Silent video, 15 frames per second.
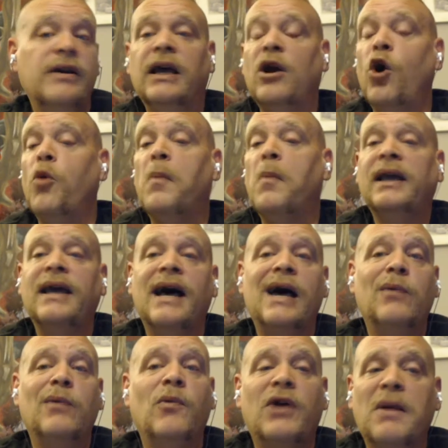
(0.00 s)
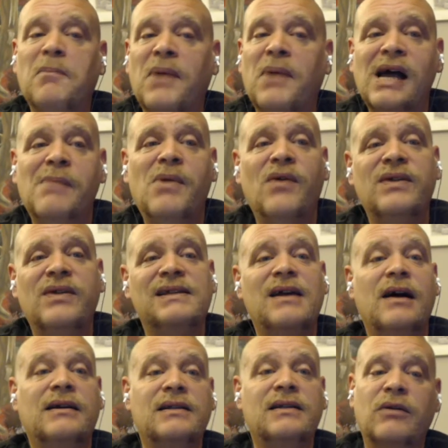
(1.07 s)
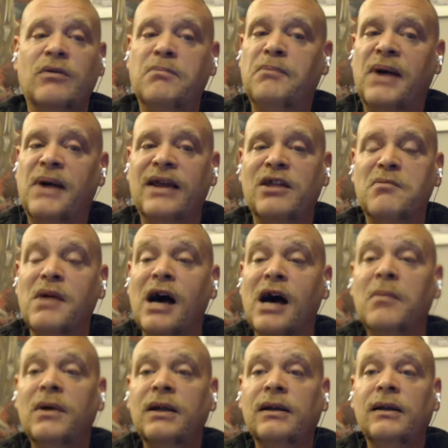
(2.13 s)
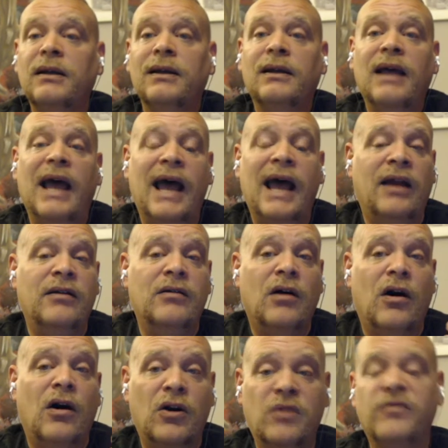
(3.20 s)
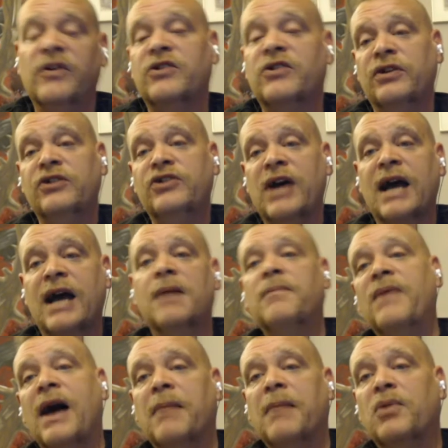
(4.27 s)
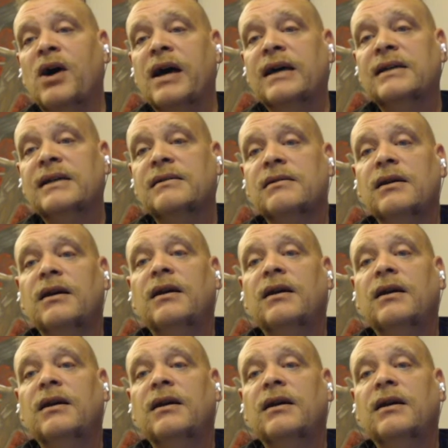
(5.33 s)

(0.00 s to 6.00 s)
And oh my God, we want to buy up all these stocks. So they would buy them up and artificially jack up that price.